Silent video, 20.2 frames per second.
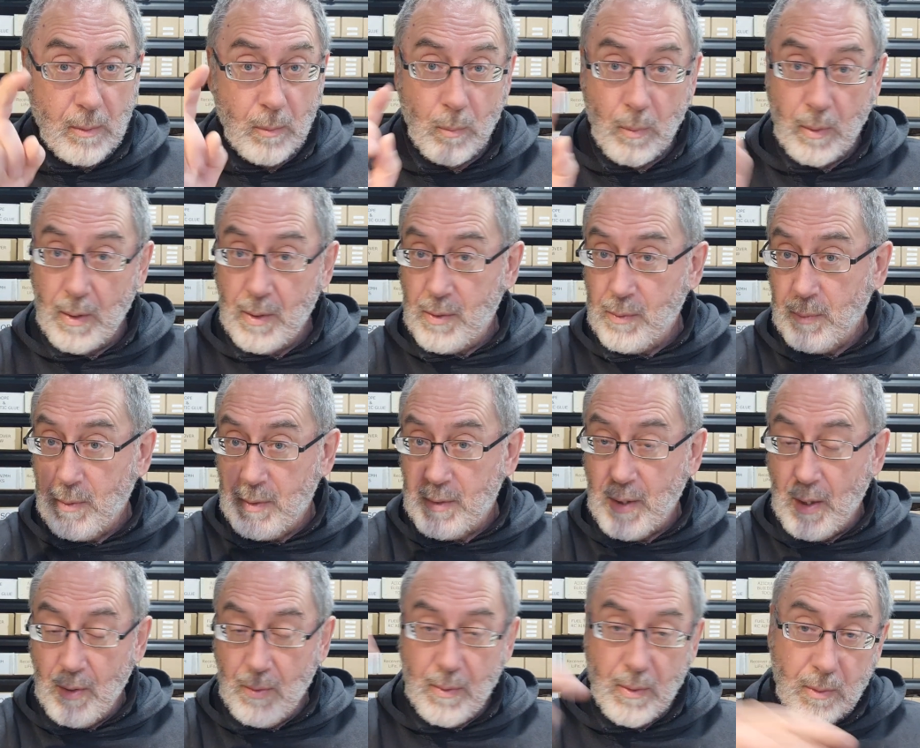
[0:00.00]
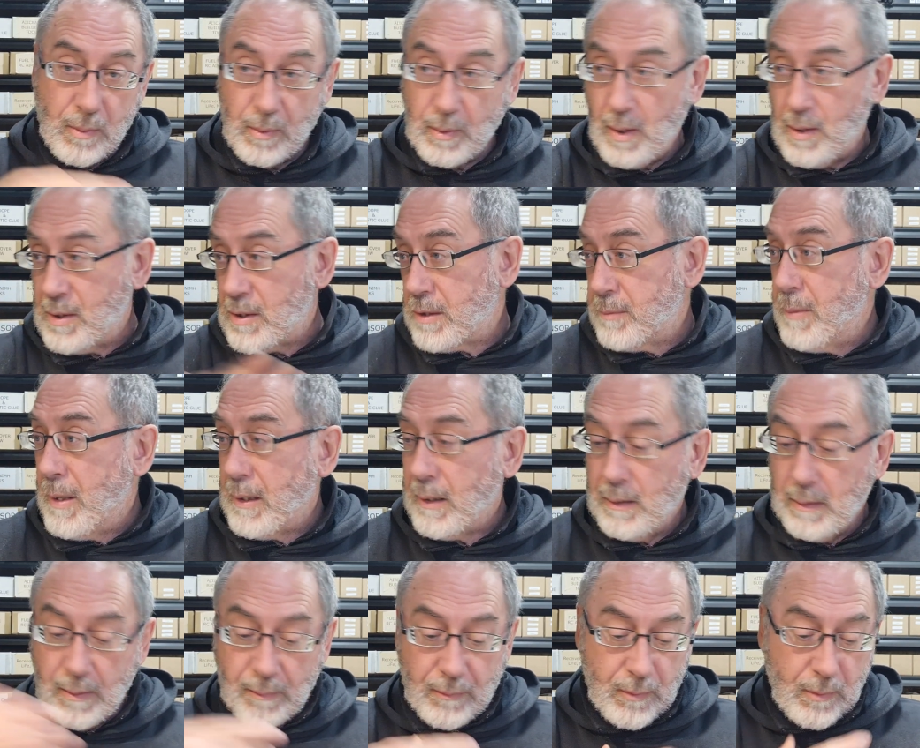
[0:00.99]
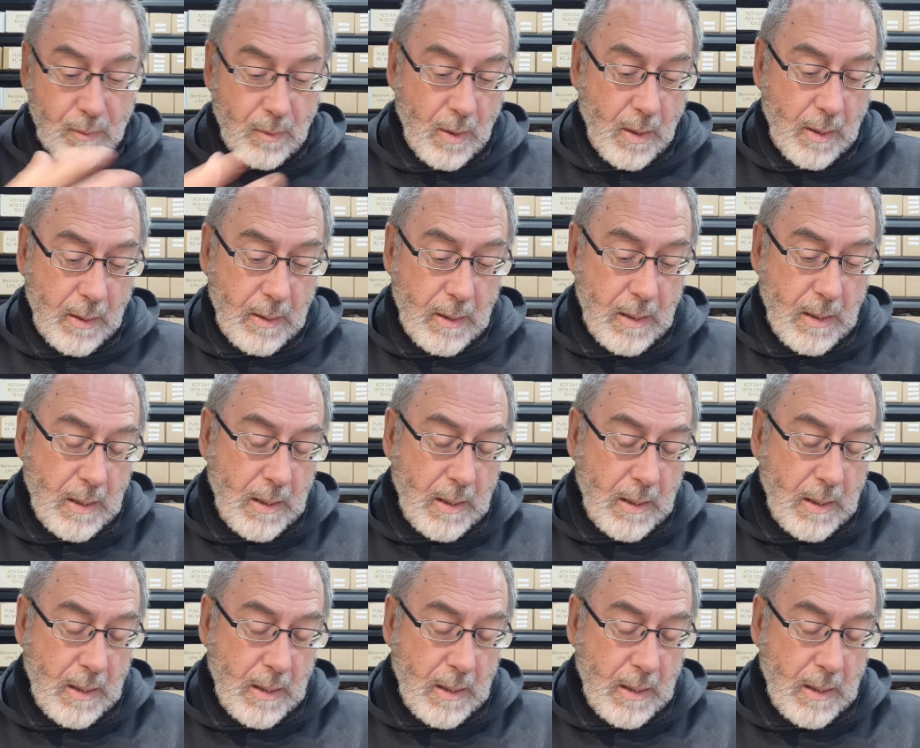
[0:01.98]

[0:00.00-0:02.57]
it'll want to do a doughy or go smacking left or right,